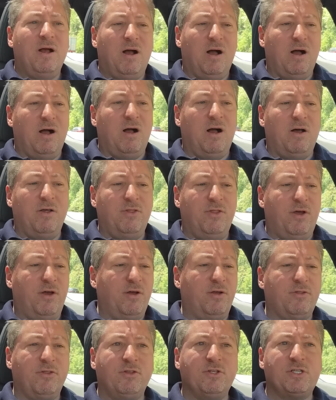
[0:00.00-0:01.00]

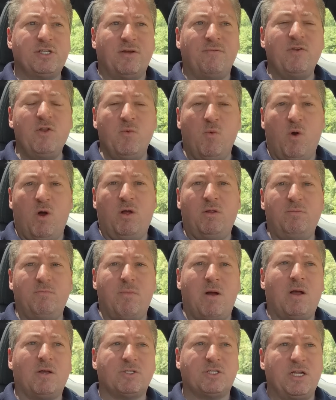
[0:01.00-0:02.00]
the 71
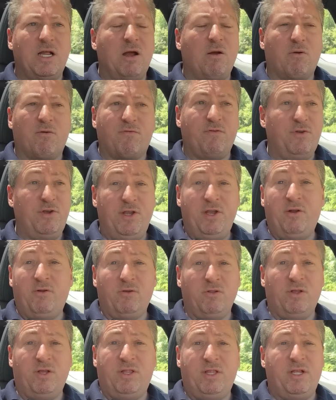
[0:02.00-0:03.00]
miles an hour for
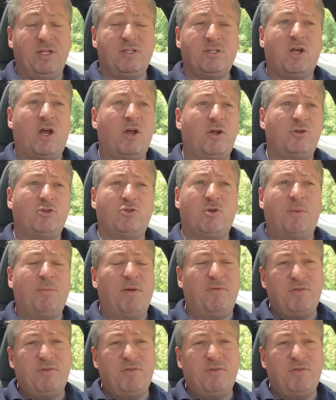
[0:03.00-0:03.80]
nearly the entire trip.